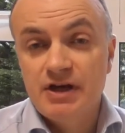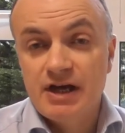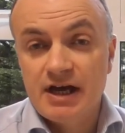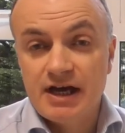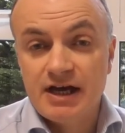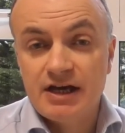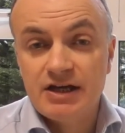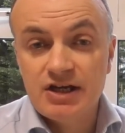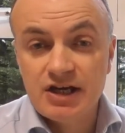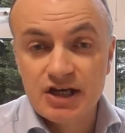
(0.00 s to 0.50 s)

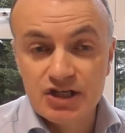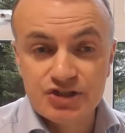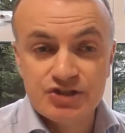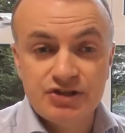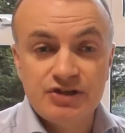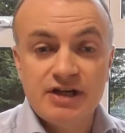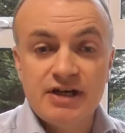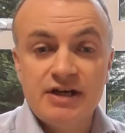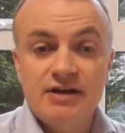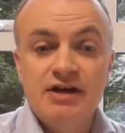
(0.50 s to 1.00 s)

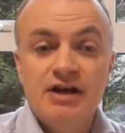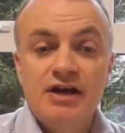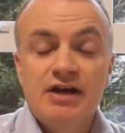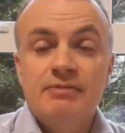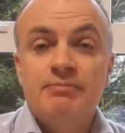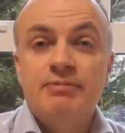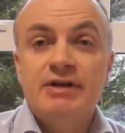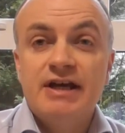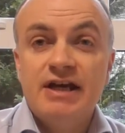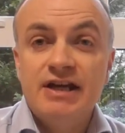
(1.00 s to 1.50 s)
Yesterday,
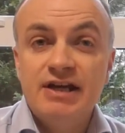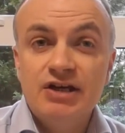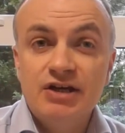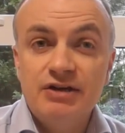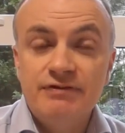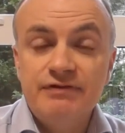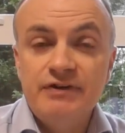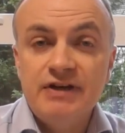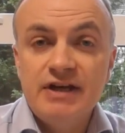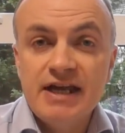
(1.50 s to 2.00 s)
beginning
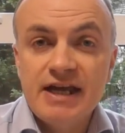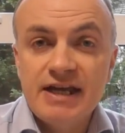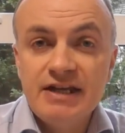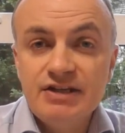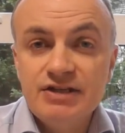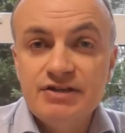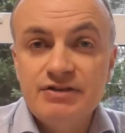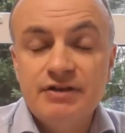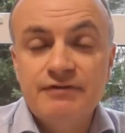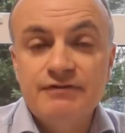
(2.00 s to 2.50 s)
of
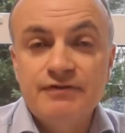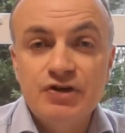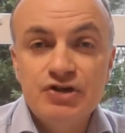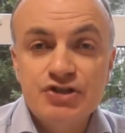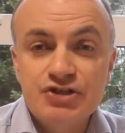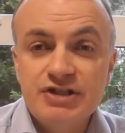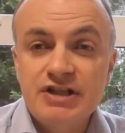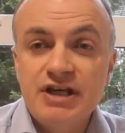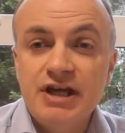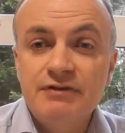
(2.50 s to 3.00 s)
Lent, the
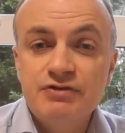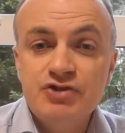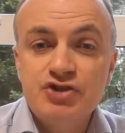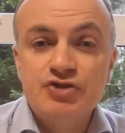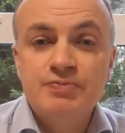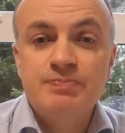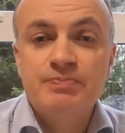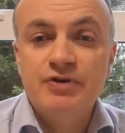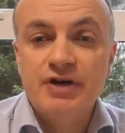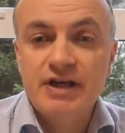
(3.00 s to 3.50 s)
first day of
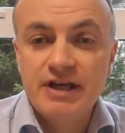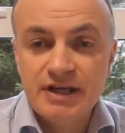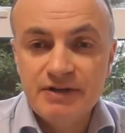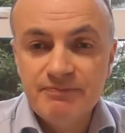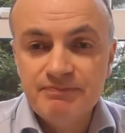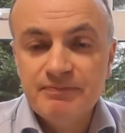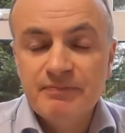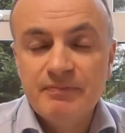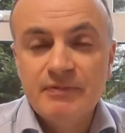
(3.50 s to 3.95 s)
spring,